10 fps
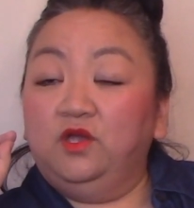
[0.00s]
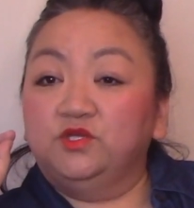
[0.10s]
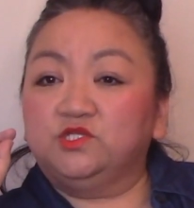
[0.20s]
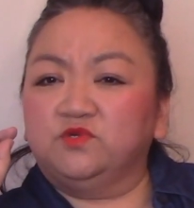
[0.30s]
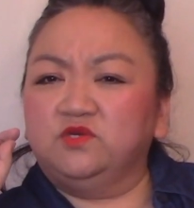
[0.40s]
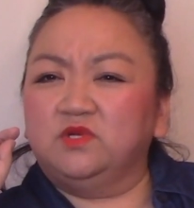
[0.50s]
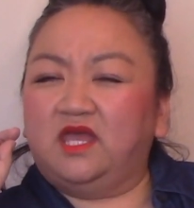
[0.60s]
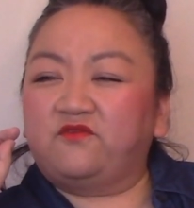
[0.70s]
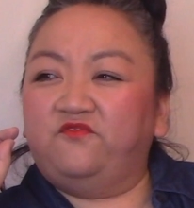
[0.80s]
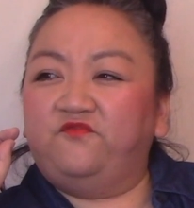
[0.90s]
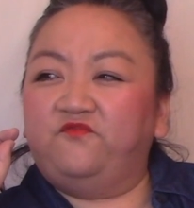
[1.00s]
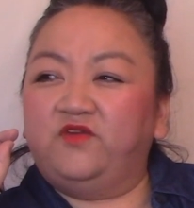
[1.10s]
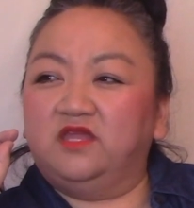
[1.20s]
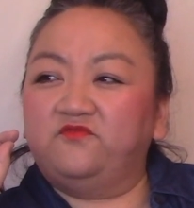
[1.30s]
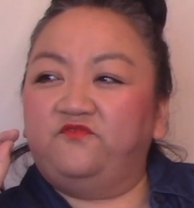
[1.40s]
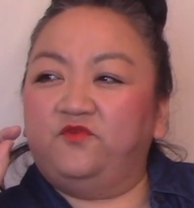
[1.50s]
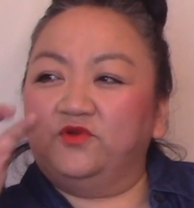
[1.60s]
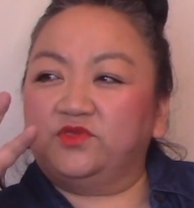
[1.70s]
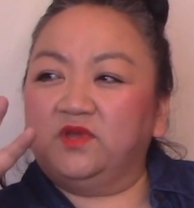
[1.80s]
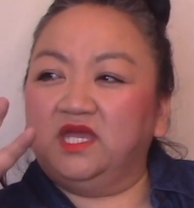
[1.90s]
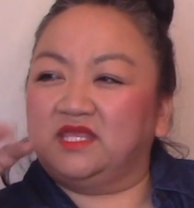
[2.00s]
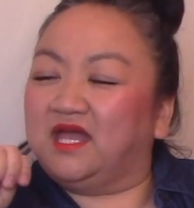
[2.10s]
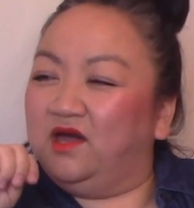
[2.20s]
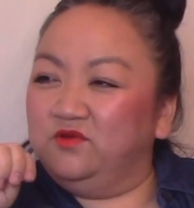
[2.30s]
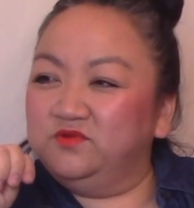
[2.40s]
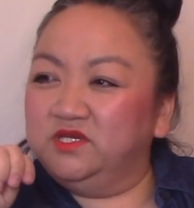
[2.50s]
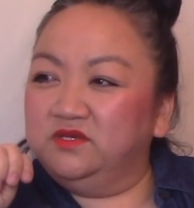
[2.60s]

So you were like in 4th grade, like how old were you?